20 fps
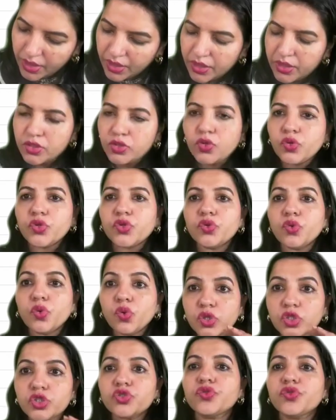So
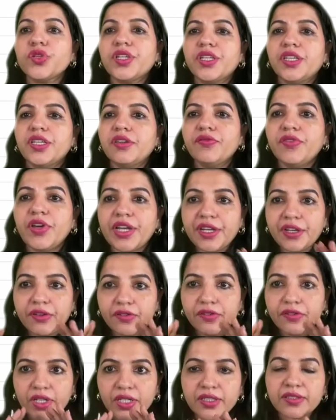usually,
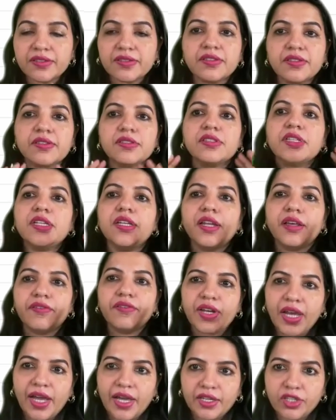whenever the cysteine
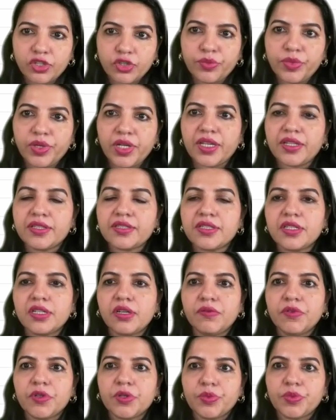level accumulates in
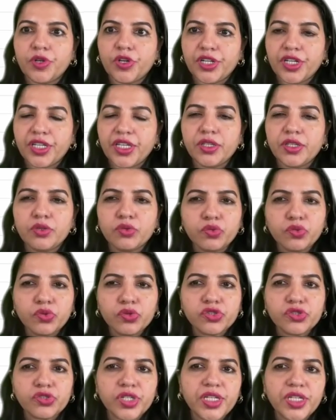our body,
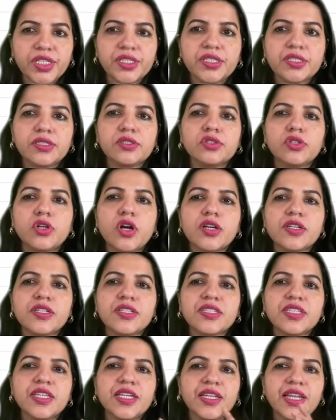usually it is not
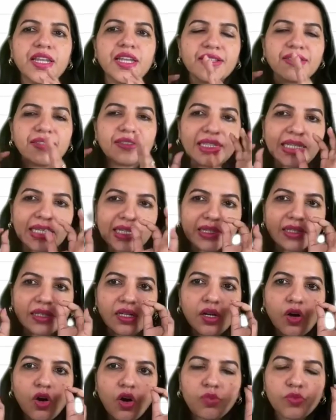seen as
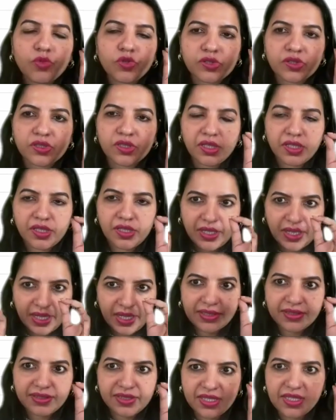single
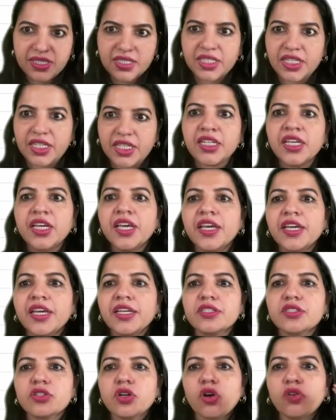like cysteine.
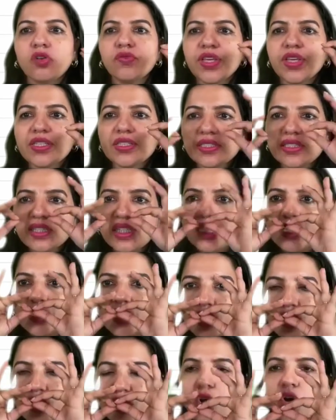It's always seen
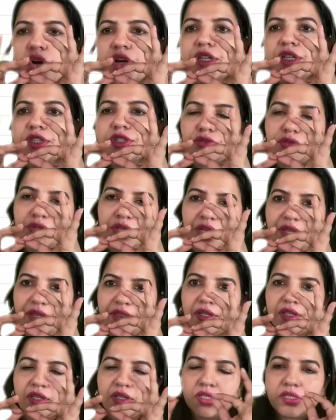joined
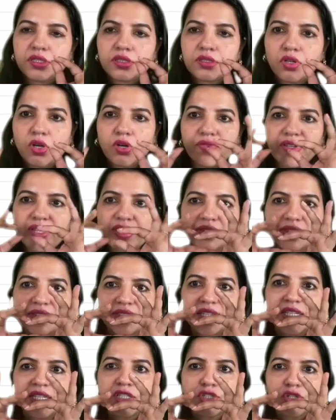together. It is always
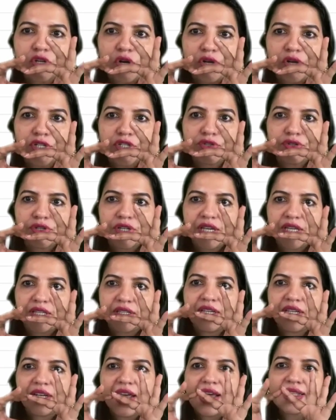seen joined
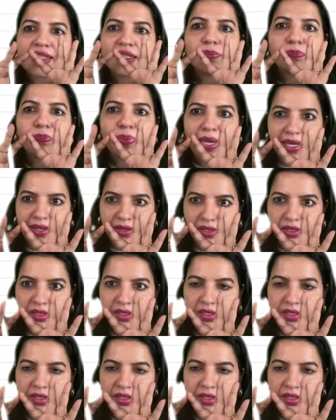together as a pair.